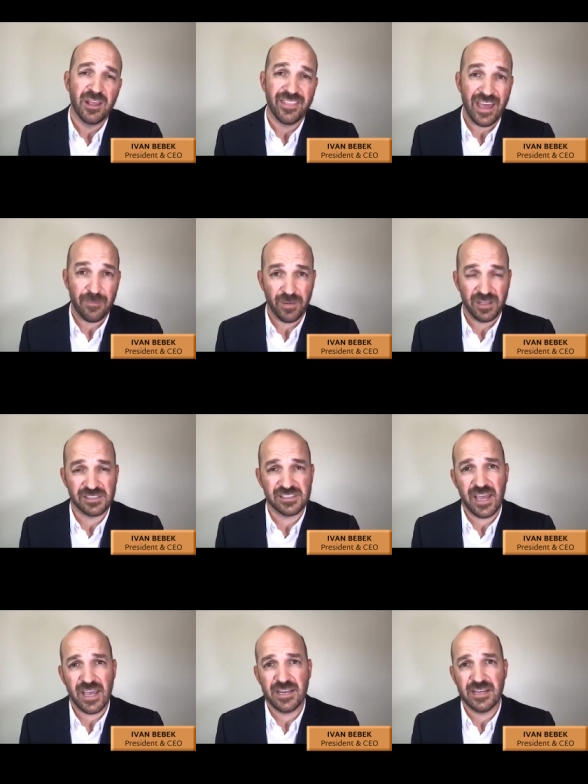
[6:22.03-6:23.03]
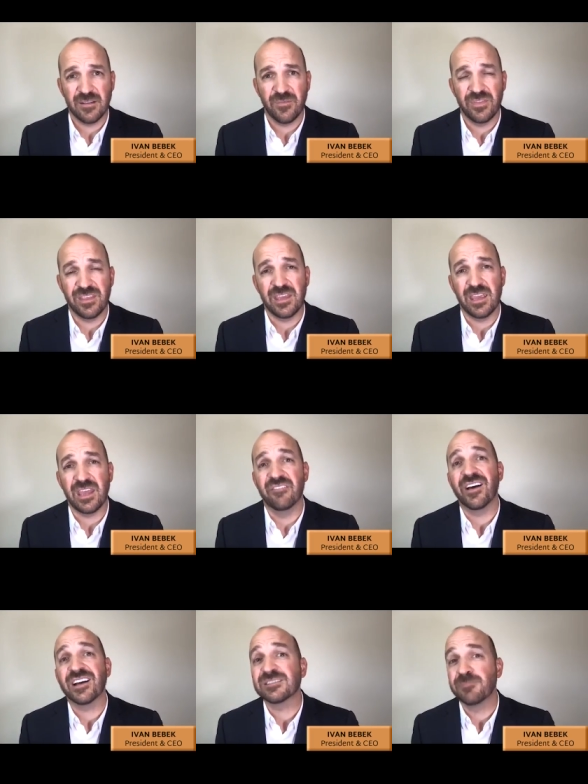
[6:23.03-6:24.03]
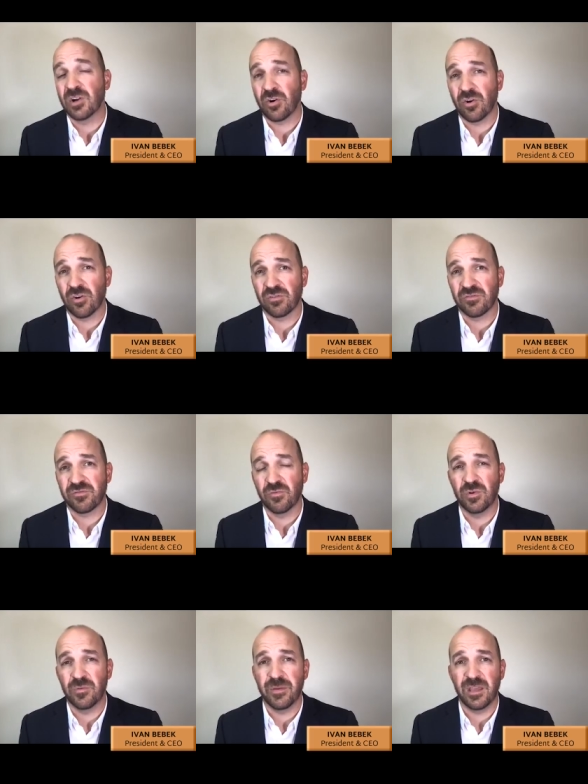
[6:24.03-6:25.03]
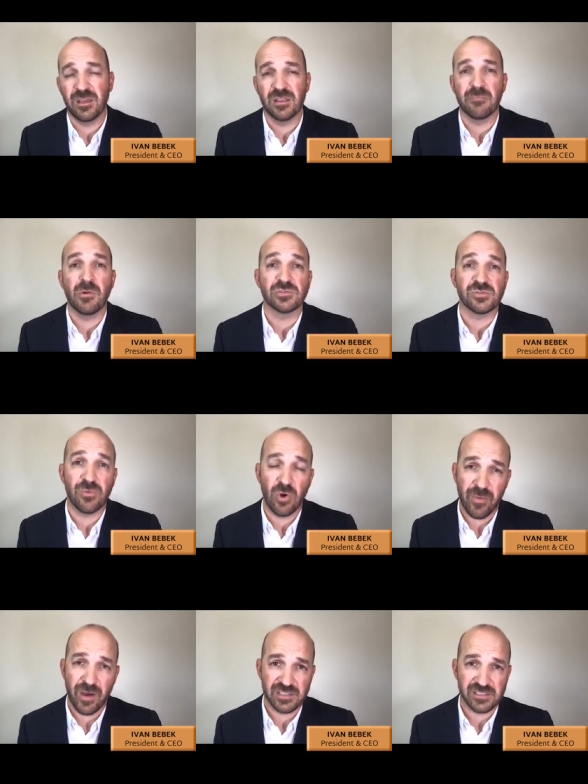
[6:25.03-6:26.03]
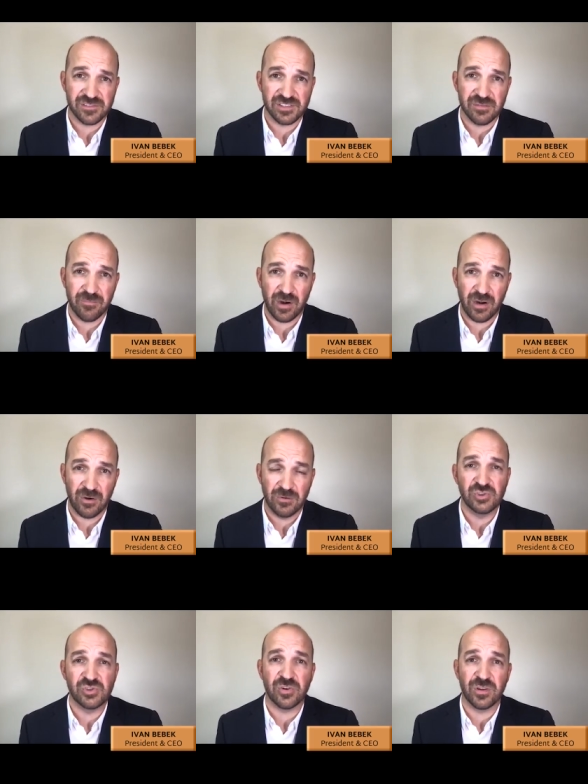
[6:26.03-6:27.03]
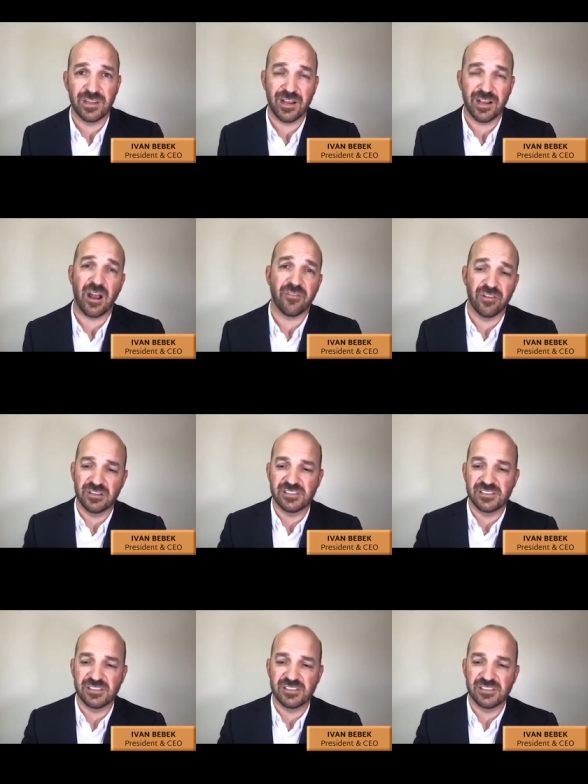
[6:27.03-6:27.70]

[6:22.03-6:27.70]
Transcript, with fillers: That being said, the investment curve would be the most robust for Sombrero during the discovery,